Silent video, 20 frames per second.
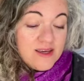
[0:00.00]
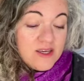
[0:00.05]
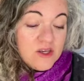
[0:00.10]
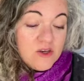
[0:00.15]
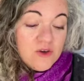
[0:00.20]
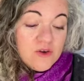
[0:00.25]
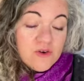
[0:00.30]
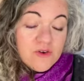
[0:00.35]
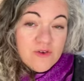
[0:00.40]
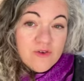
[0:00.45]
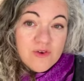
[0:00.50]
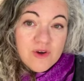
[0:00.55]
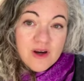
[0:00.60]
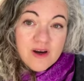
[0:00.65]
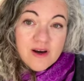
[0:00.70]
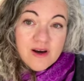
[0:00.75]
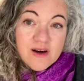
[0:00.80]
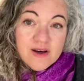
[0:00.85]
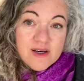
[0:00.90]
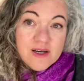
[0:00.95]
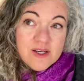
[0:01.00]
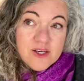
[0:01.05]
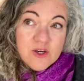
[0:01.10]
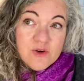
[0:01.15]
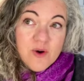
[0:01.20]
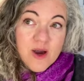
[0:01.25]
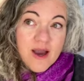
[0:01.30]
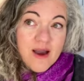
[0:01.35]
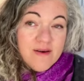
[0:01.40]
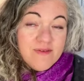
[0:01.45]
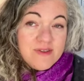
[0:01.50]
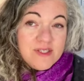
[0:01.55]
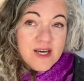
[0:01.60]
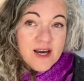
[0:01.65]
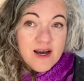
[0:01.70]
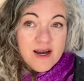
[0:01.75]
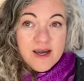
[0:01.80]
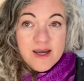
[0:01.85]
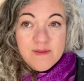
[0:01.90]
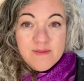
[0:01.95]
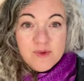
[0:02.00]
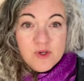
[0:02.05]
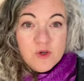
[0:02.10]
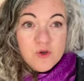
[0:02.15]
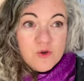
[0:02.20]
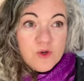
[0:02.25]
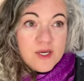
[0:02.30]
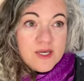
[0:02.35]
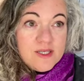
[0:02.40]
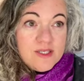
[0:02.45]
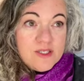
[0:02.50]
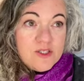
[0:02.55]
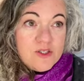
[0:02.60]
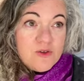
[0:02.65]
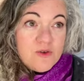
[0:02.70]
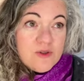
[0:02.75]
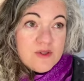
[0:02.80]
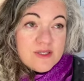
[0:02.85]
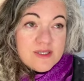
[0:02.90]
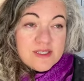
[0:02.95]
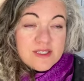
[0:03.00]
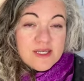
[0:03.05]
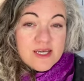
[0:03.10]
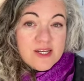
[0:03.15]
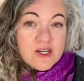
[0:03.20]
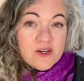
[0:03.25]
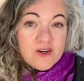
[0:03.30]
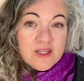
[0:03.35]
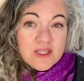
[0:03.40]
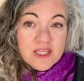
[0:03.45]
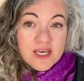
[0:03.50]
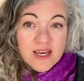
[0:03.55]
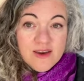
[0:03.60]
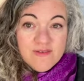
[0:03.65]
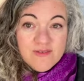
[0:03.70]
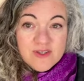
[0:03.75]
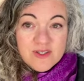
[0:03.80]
You have time. You can do this later in life.